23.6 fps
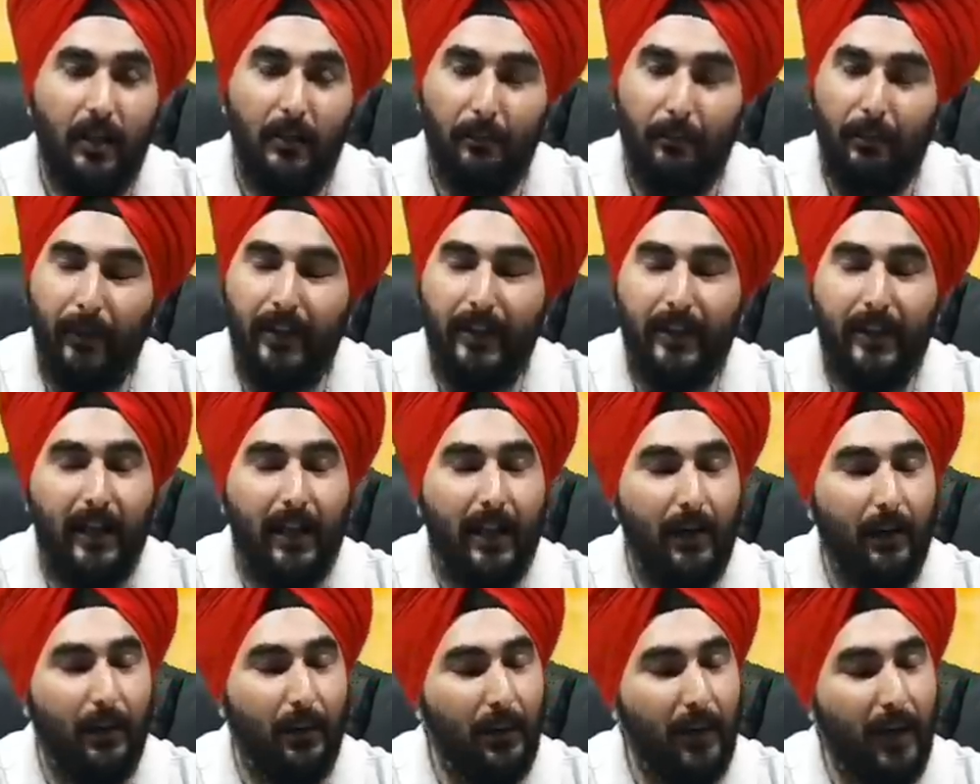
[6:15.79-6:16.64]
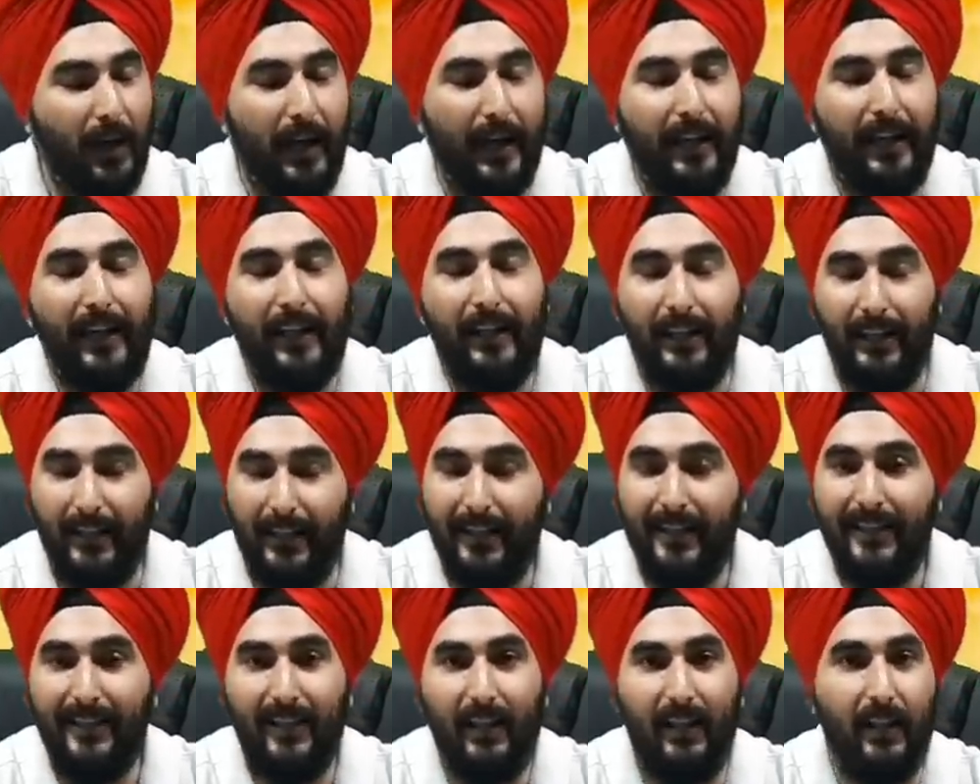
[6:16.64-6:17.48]
But now I can
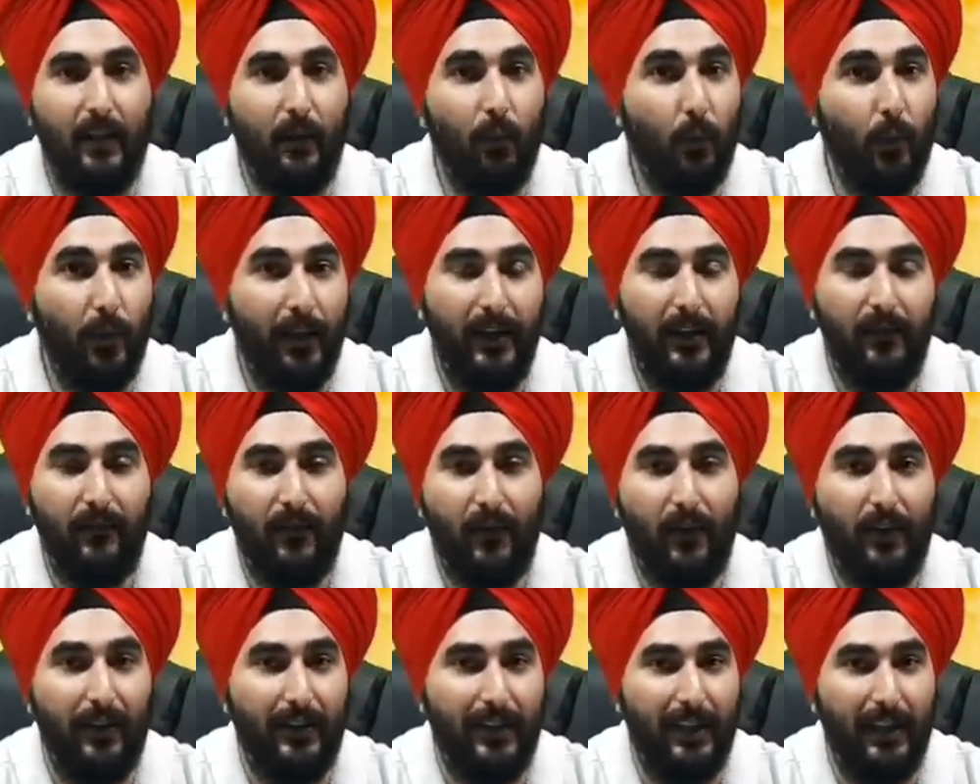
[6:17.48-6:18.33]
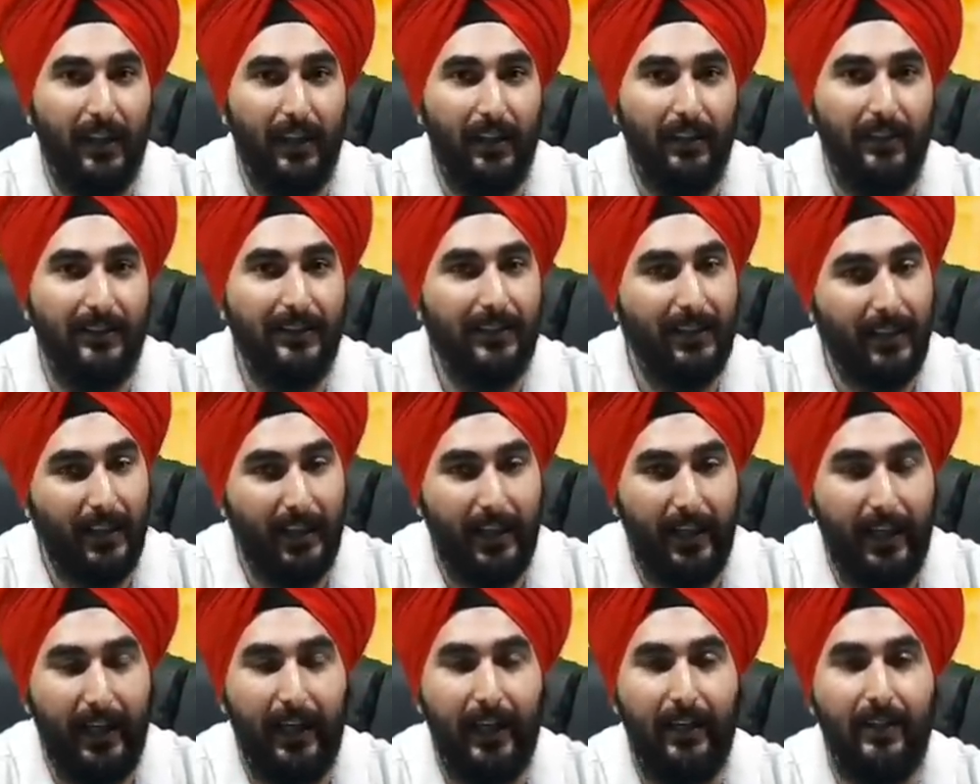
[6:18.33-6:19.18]
easily wait for things,
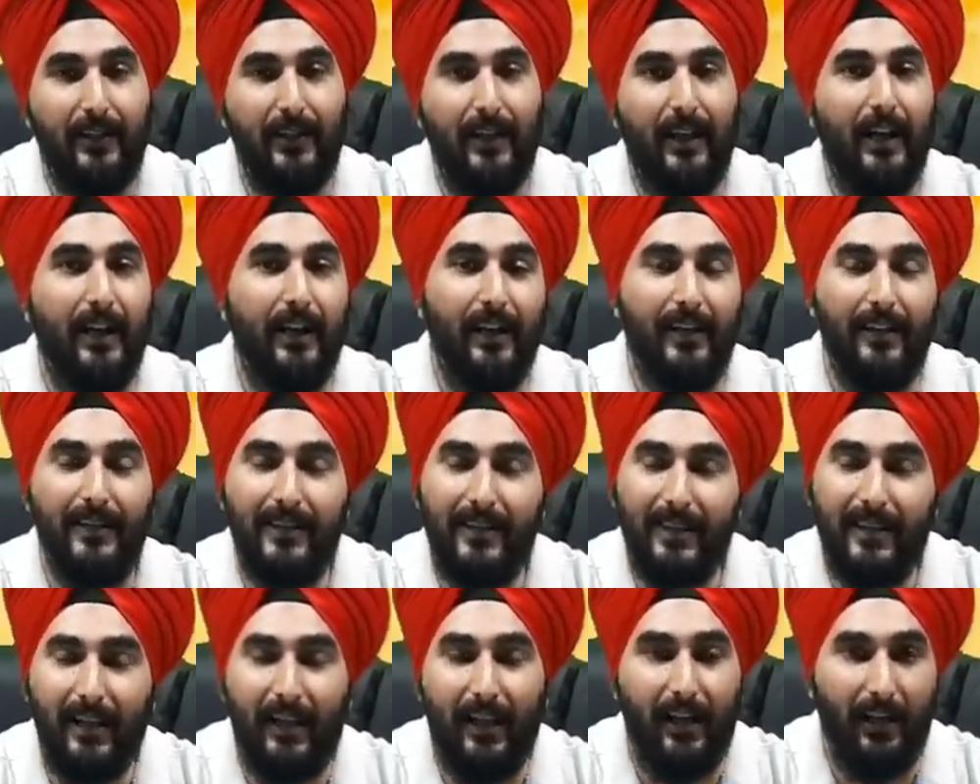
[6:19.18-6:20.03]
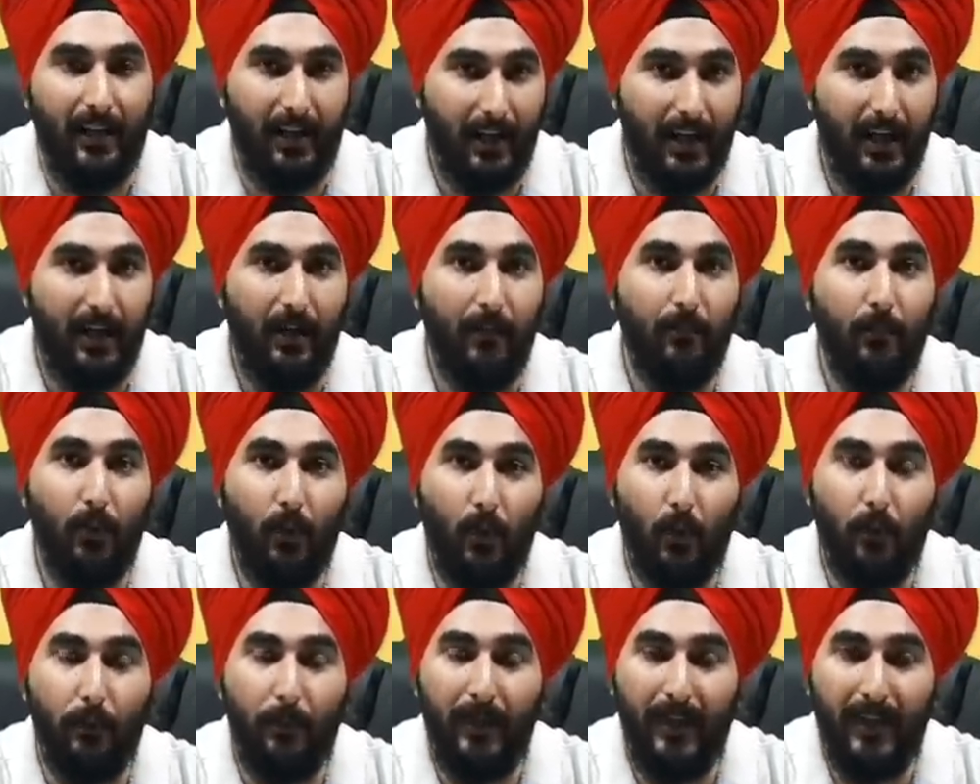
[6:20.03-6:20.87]
and I can say I am
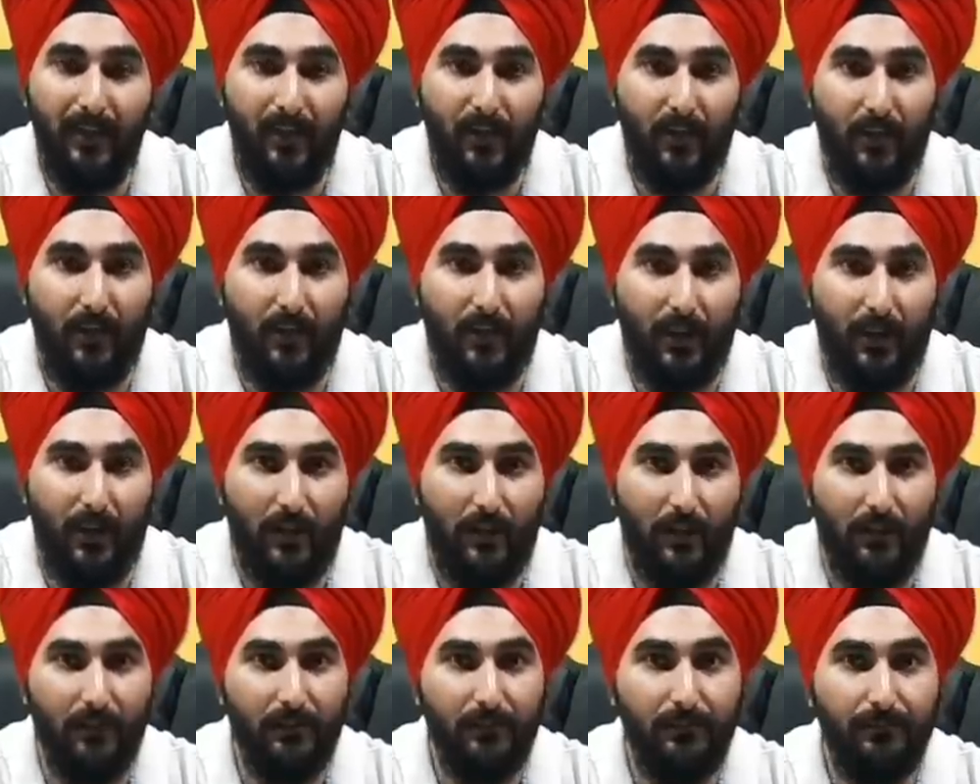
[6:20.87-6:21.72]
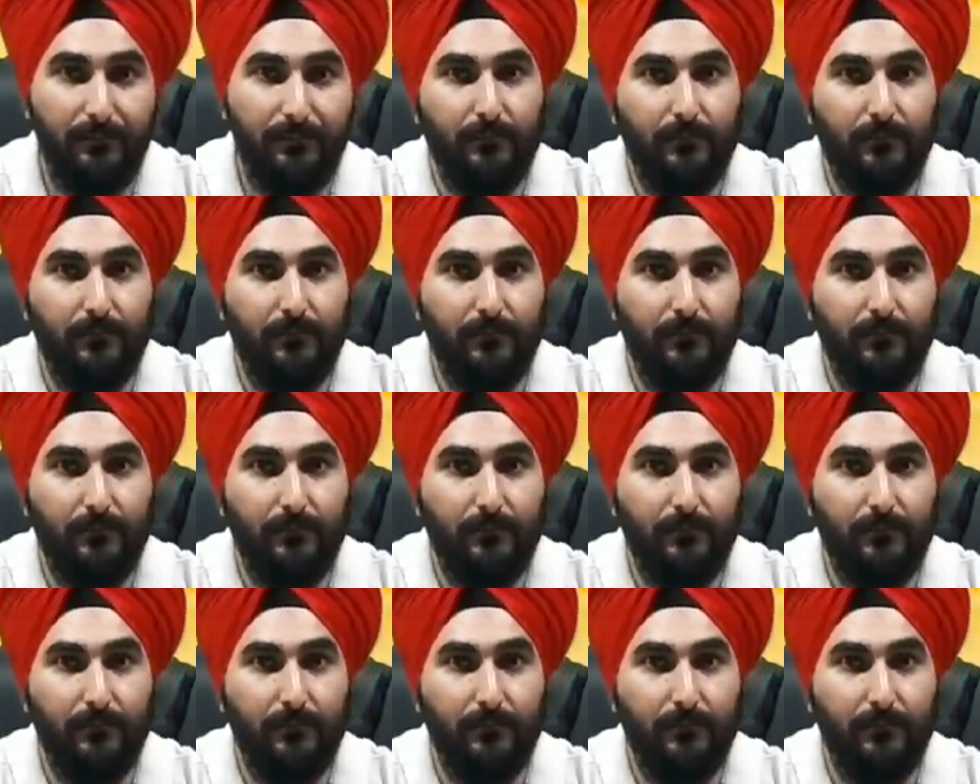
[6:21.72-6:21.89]
more patient now.